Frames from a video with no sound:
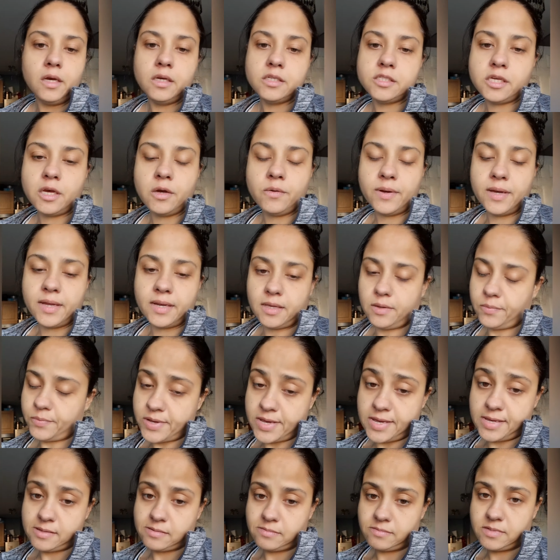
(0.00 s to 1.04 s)
So
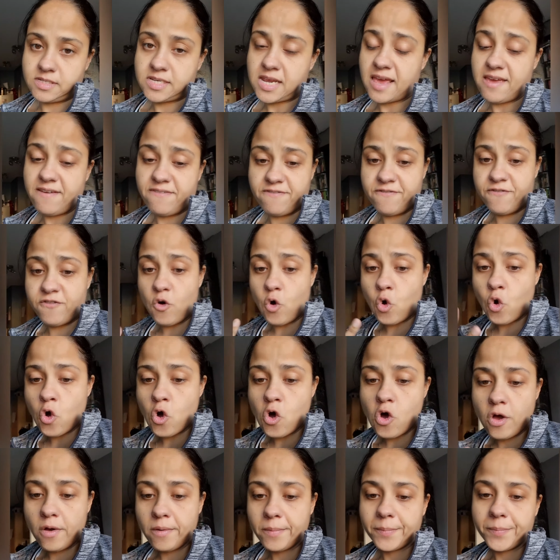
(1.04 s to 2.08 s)
anyway,
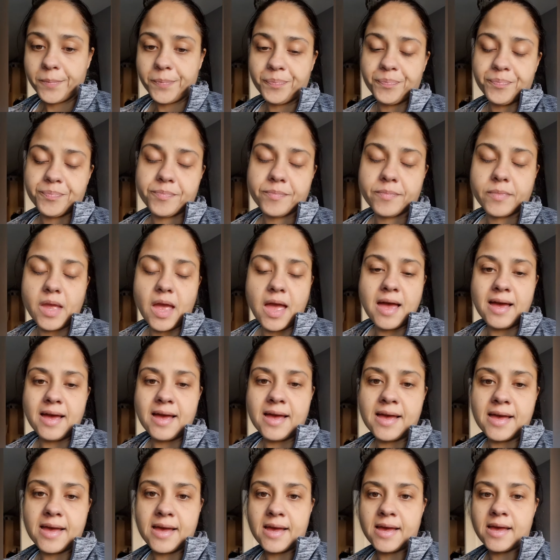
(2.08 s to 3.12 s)
4,
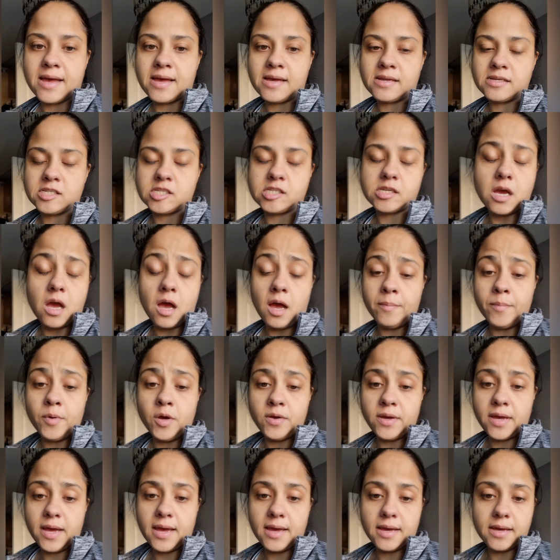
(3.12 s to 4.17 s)
and I'm
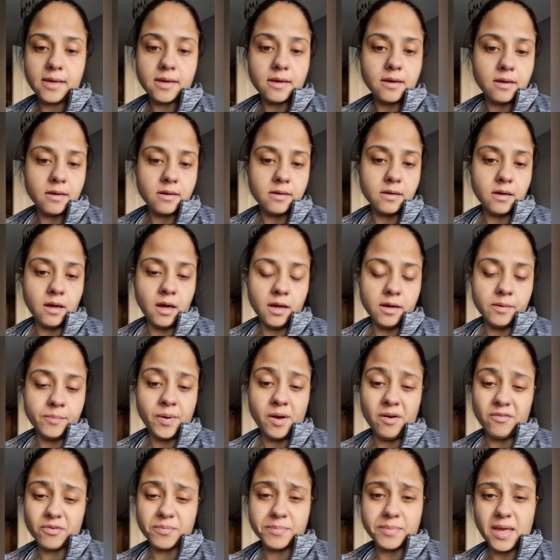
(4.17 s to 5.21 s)
okay.
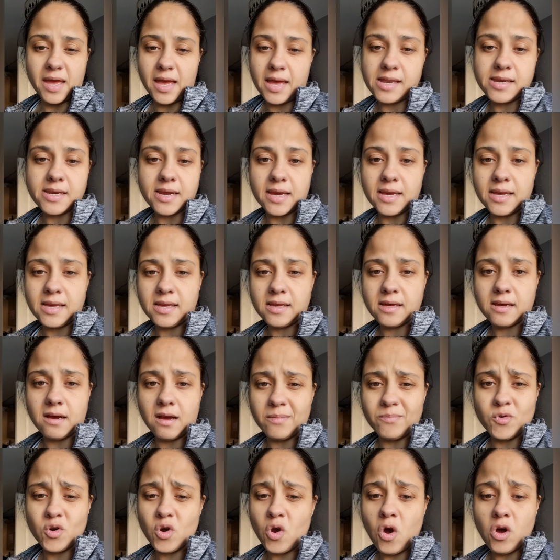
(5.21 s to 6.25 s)
Apart from the headache,
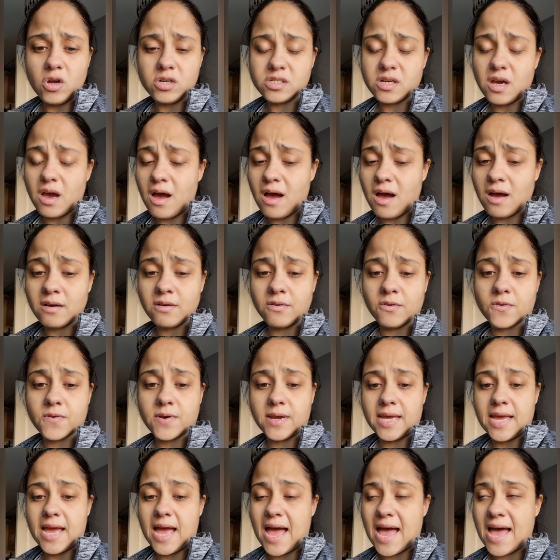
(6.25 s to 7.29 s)
I'm not
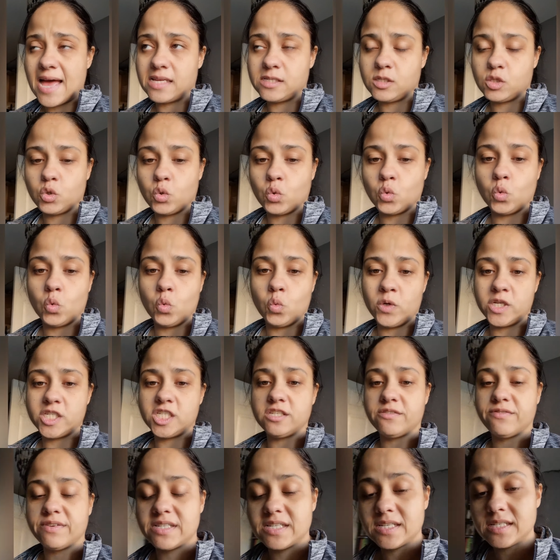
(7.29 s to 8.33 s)
hungry at all, which
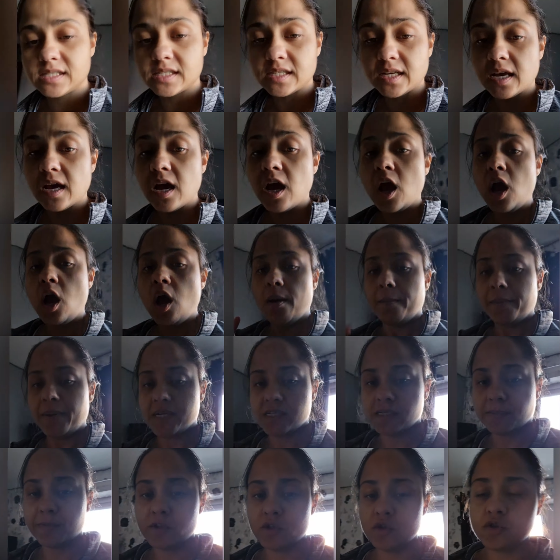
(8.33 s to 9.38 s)
is fantastic.
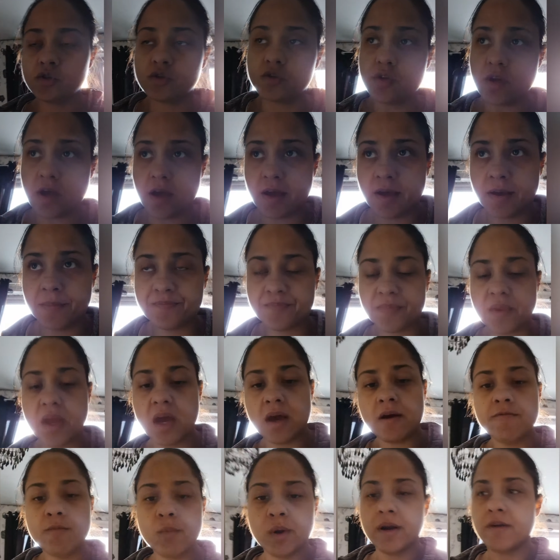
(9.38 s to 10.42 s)
Picked up, I
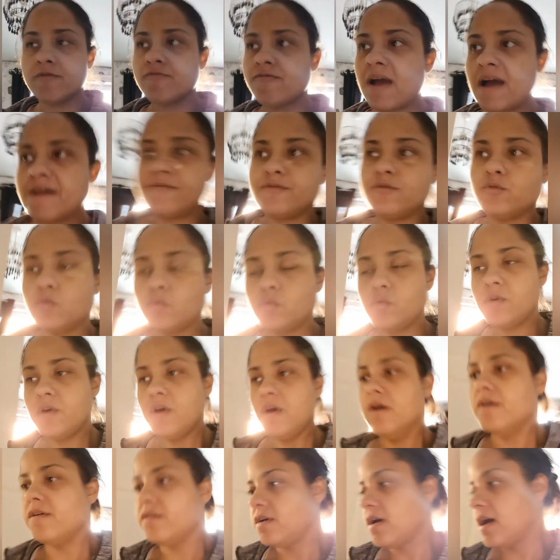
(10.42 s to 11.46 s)
won a raffle,
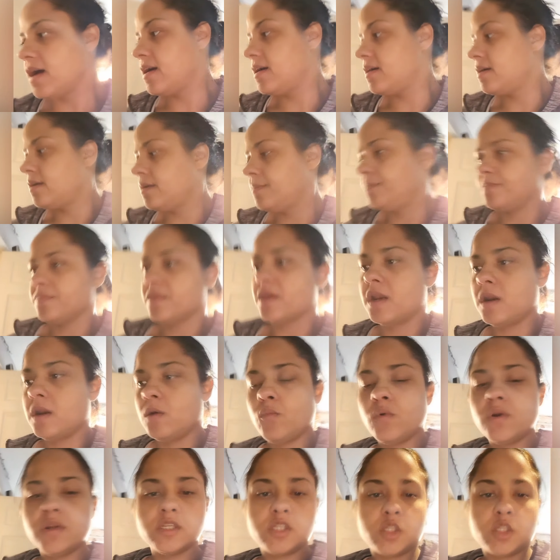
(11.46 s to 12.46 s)
and I won